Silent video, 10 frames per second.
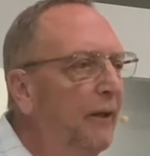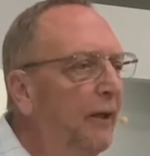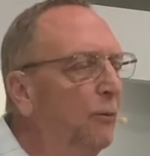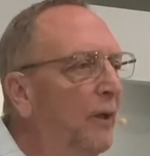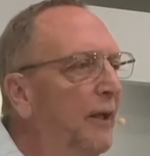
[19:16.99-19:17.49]

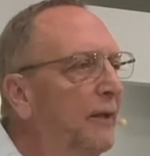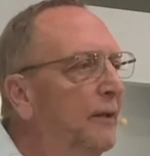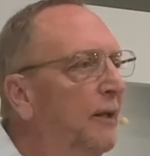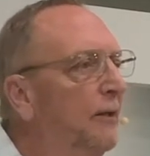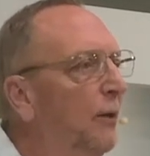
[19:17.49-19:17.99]
and when they
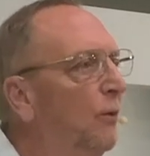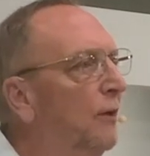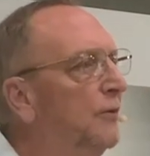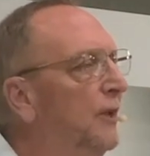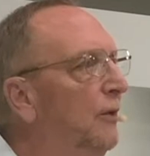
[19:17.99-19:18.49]
did, they would
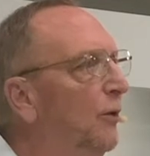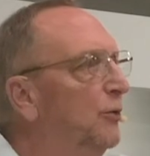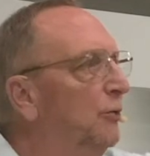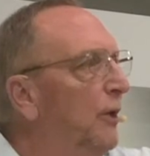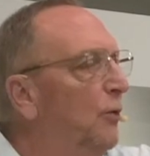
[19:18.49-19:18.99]
have seen
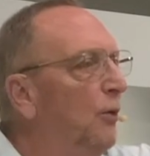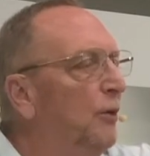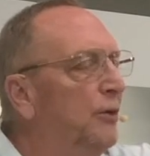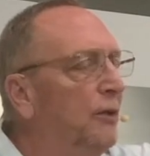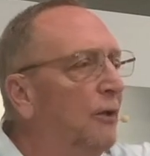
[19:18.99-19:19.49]
those three
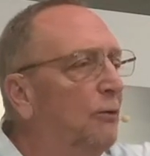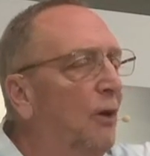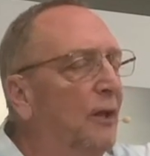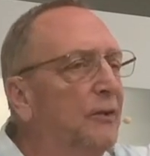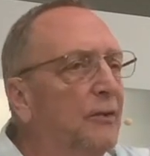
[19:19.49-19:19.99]

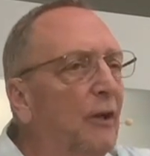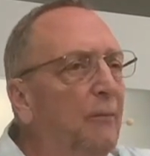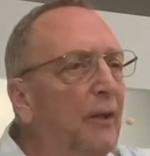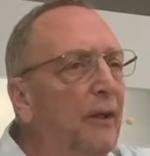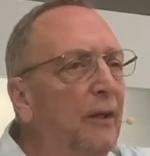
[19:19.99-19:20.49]
crosses
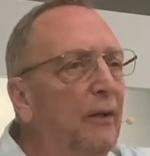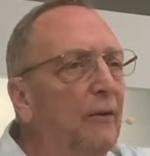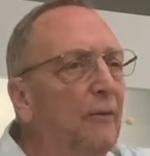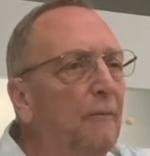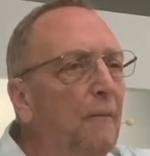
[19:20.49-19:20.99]
up on the
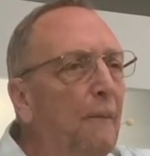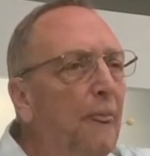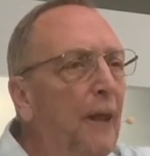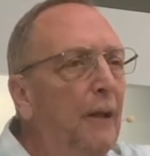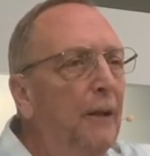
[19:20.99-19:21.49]
hill.
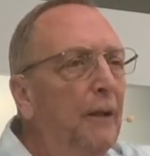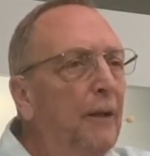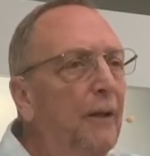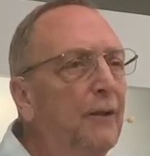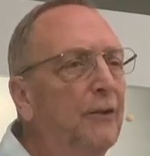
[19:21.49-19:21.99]

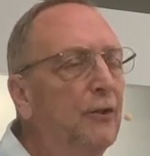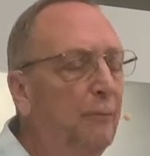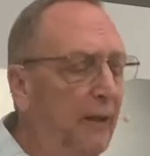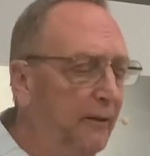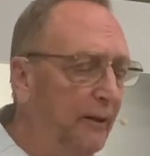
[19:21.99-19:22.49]
And I
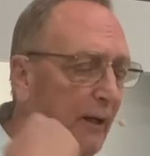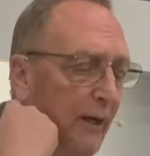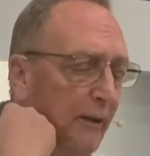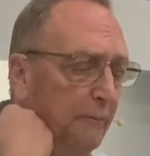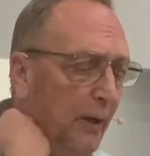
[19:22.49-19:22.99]
suspect that
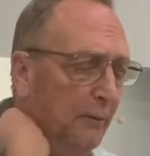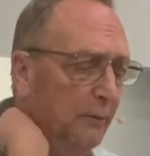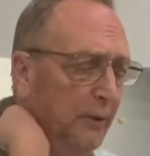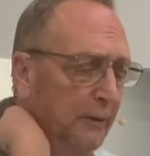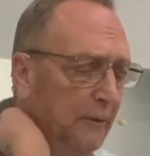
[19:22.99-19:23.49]
God probably